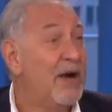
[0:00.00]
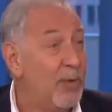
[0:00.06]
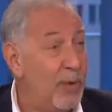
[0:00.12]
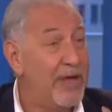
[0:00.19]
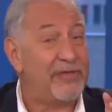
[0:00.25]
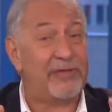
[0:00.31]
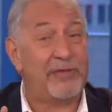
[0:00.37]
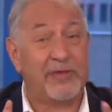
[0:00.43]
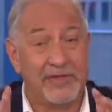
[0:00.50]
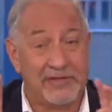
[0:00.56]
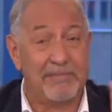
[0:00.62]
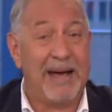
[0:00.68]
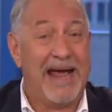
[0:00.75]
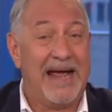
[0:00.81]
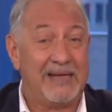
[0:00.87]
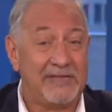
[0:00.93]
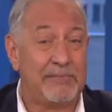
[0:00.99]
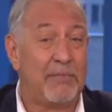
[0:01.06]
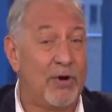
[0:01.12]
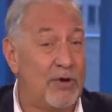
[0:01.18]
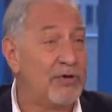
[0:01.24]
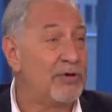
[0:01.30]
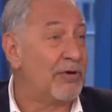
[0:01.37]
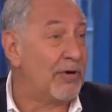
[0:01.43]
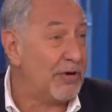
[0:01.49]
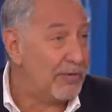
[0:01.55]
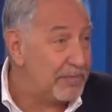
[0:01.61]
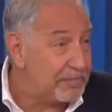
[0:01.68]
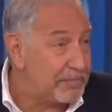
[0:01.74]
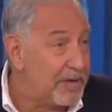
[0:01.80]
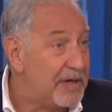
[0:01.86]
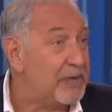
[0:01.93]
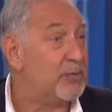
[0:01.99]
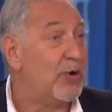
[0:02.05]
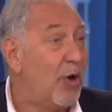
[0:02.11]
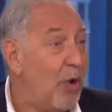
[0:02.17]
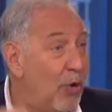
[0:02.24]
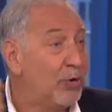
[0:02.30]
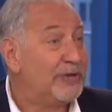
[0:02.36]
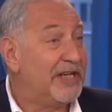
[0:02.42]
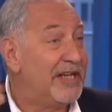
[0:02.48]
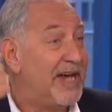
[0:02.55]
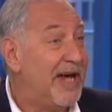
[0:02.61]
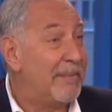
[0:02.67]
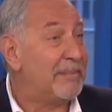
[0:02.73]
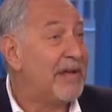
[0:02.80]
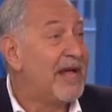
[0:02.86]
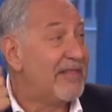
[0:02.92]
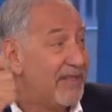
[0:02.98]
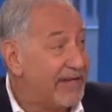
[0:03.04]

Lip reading: with this mass murderer holding up the